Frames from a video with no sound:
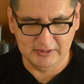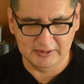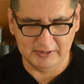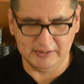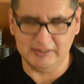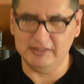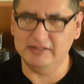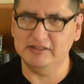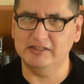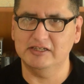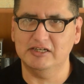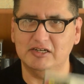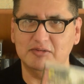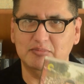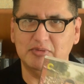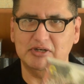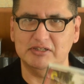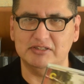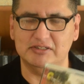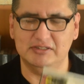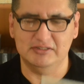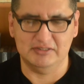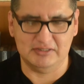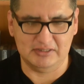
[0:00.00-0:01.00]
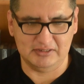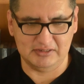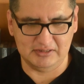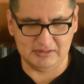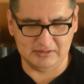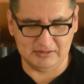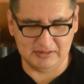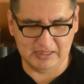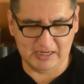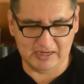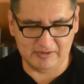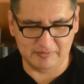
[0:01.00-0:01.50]
And I think I bought this at
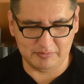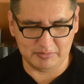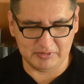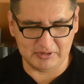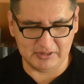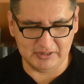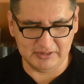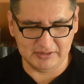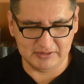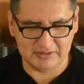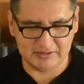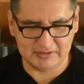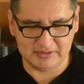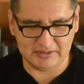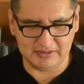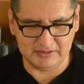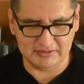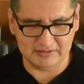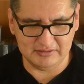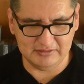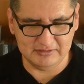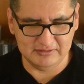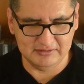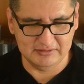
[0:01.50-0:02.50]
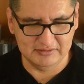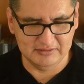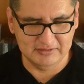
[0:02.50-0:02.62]
the half price sale.